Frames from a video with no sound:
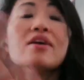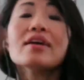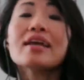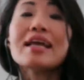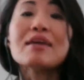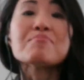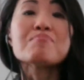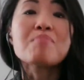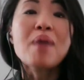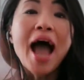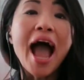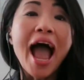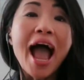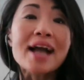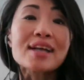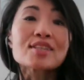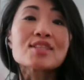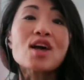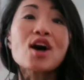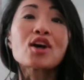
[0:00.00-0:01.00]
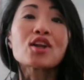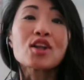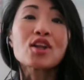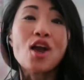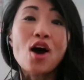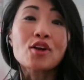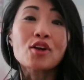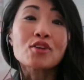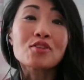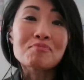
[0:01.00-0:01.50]
it packs a
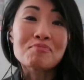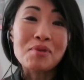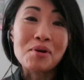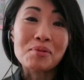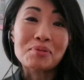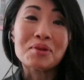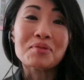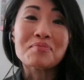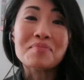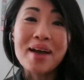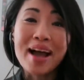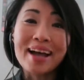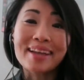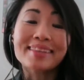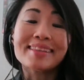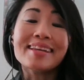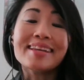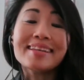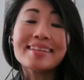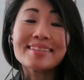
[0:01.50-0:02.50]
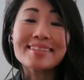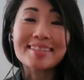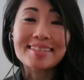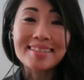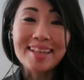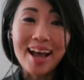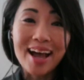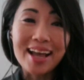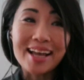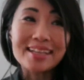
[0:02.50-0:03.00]
lot of bubble bath
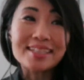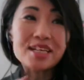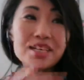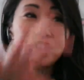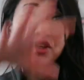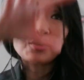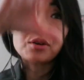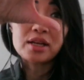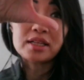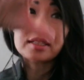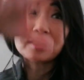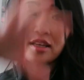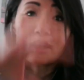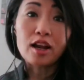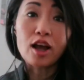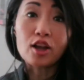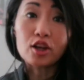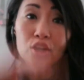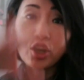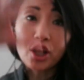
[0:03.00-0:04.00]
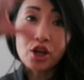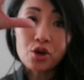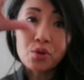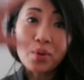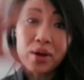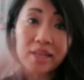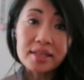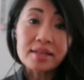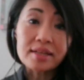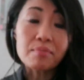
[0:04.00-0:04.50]
inside. So it's a
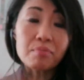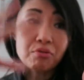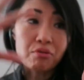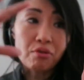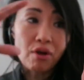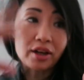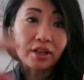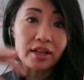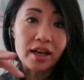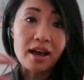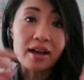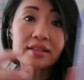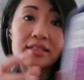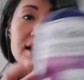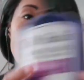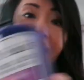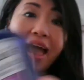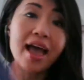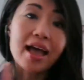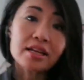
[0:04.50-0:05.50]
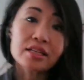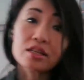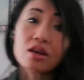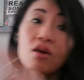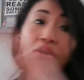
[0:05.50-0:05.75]
liquid product, and